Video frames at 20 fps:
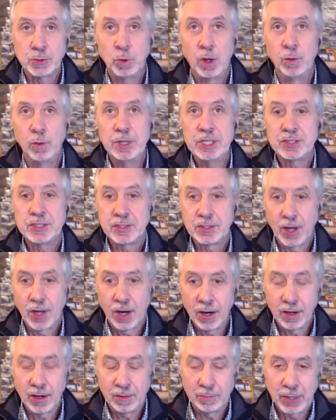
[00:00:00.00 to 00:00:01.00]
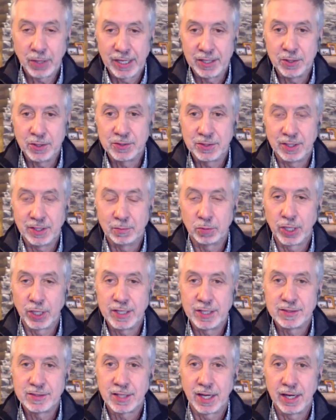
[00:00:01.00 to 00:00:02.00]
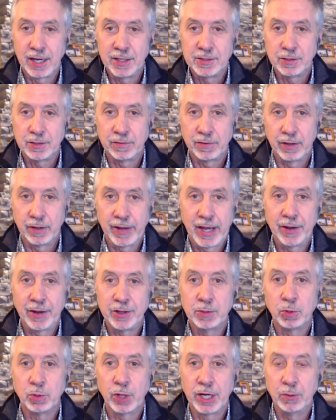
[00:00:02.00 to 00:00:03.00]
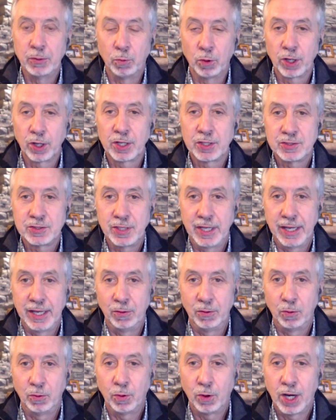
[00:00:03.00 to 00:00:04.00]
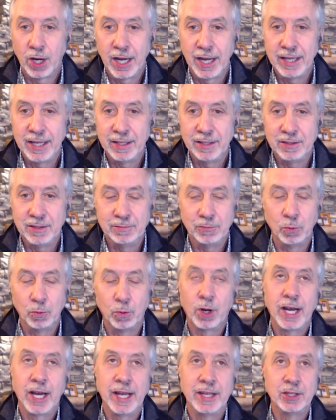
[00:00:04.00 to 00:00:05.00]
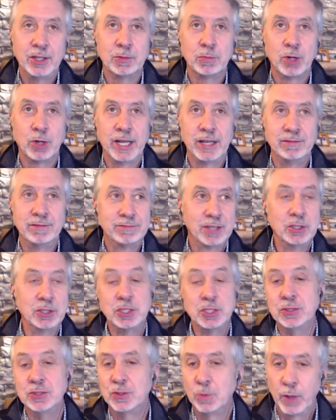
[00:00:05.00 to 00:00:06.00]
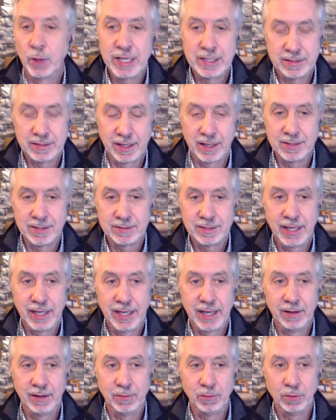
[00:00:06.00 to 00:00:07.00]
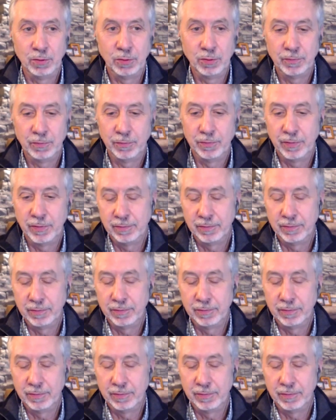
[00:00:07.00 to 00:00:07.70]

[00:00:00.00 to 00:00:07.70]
Well, we start by using the brain science of, of how your brain works and why why your brain functions the way it does. And okay. Mm-hmm.